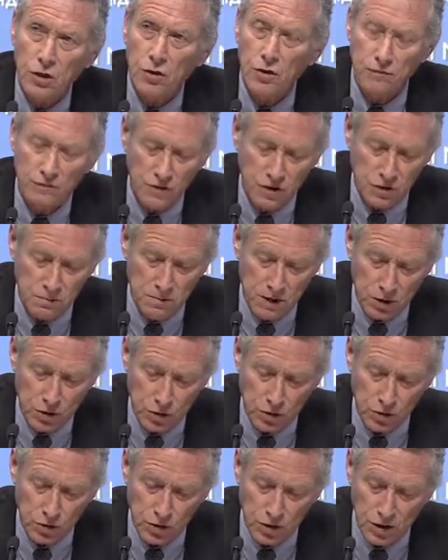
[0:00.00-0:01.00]
of these
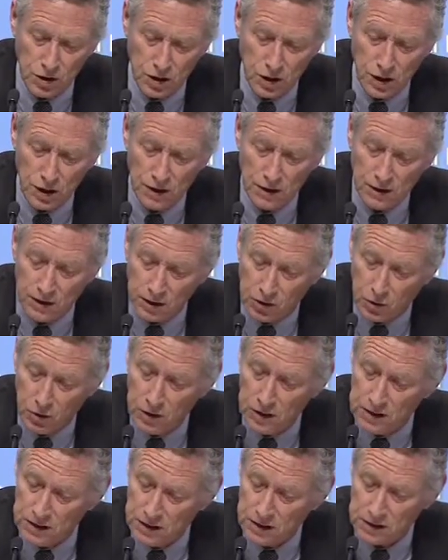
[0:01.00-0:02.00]
measures
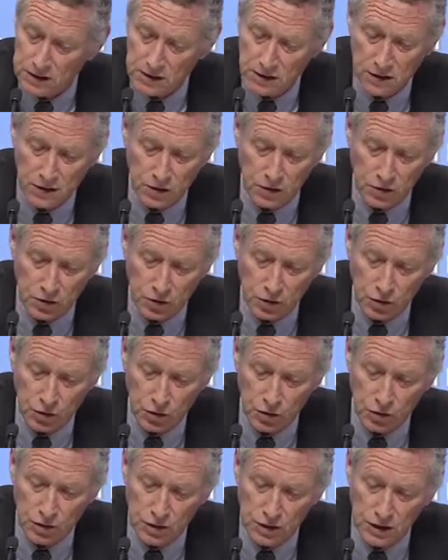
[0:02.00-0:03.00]
decreases
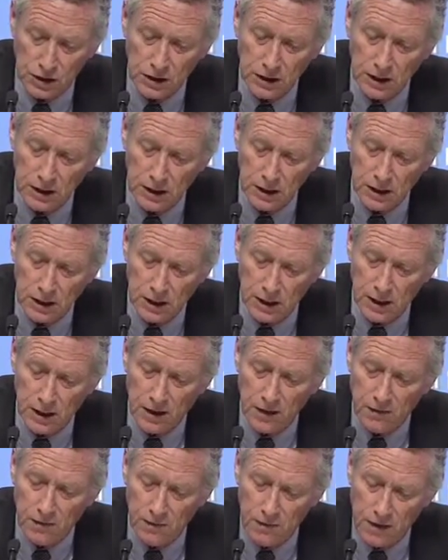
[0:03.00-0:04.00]
uncertainty,
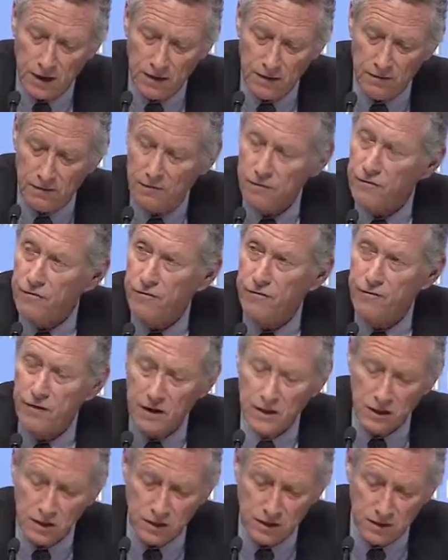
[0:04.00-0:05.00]
then
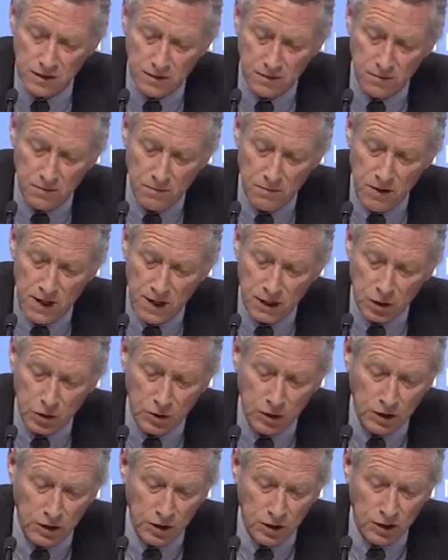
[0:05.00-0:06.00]
things may
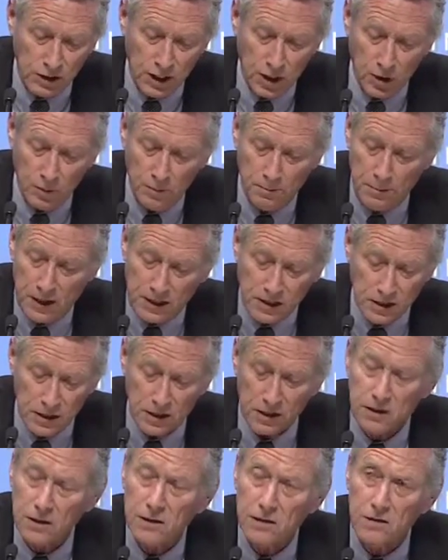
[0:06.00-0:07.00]
actually turn out
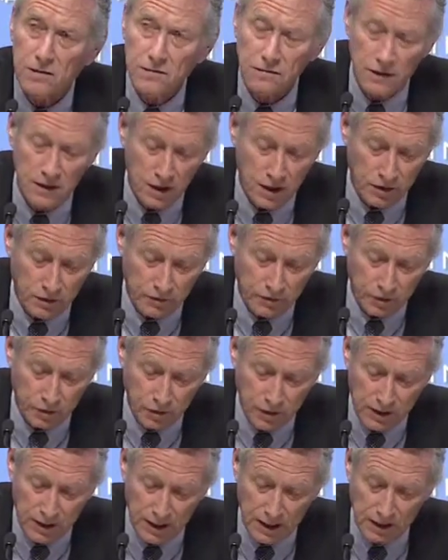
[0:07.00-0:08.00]
better than our
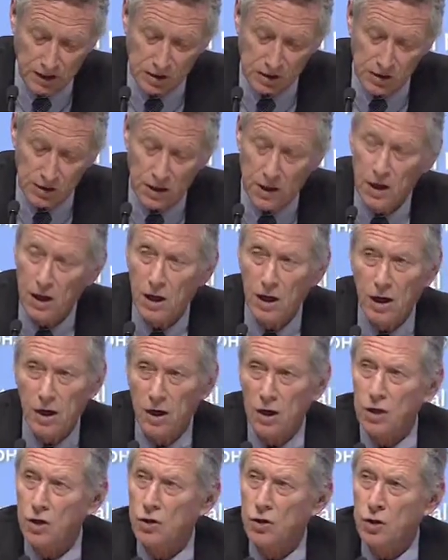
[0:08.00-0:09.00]
forecasts,
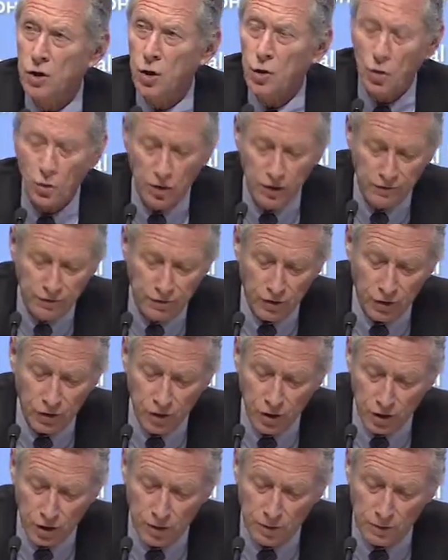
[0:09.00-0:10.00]
not only for
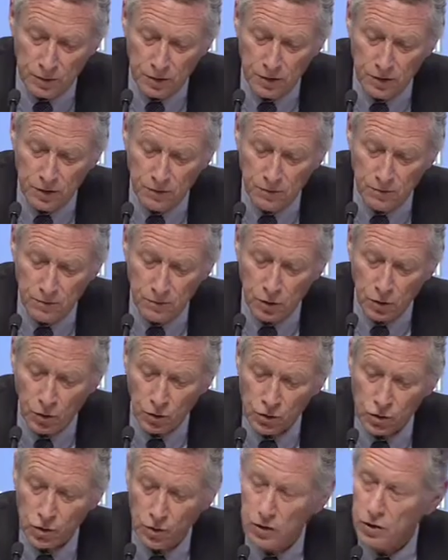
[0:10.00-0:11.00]
Europe, but
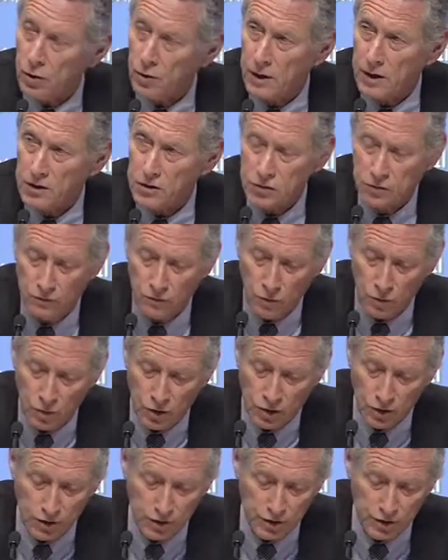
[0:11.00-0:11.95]
also in the rest of the world.